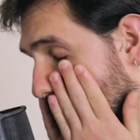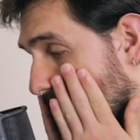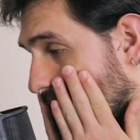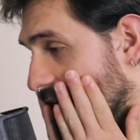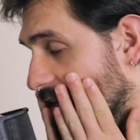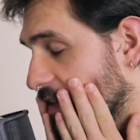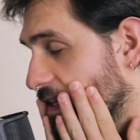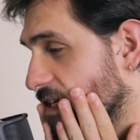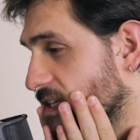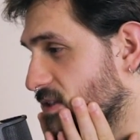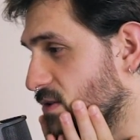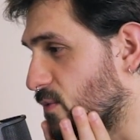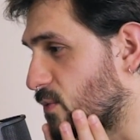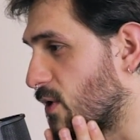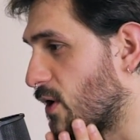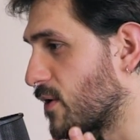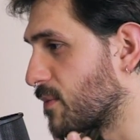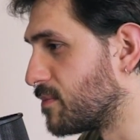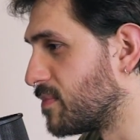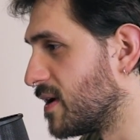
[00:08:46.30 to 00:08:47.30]
I clicked the
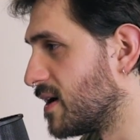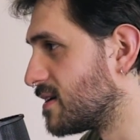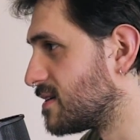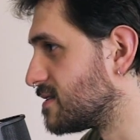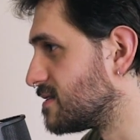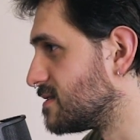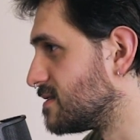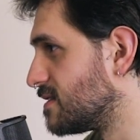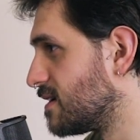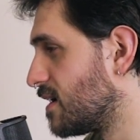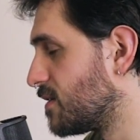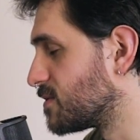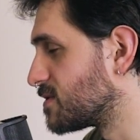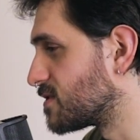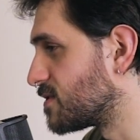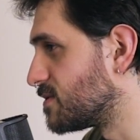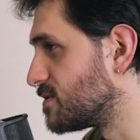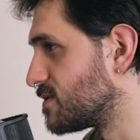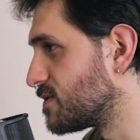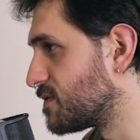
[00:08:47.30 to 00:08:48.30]
wrong button. I was
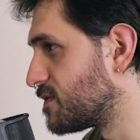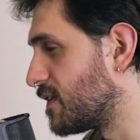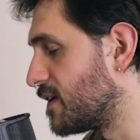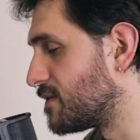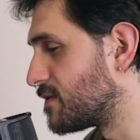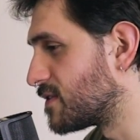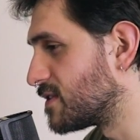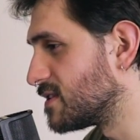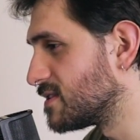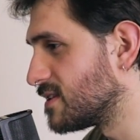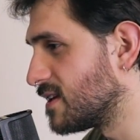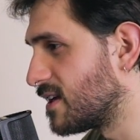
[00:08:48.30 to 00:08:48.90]
going to favorite